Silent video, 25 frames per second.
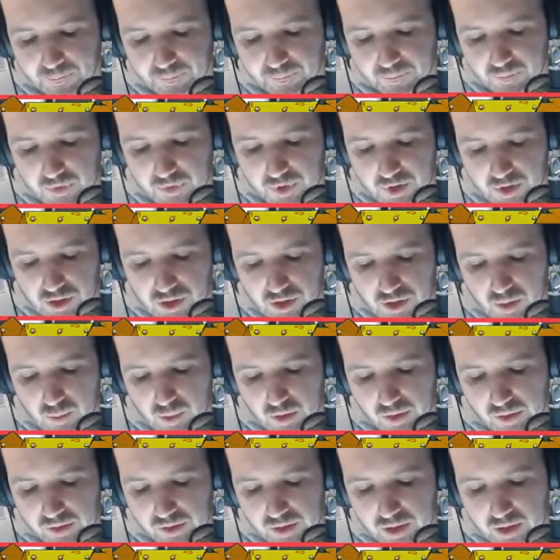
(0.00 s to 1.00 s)
Choose the
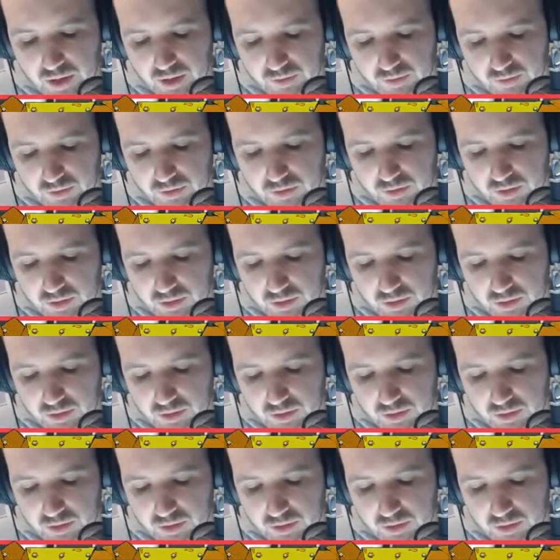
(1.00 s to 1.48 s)
box glyph.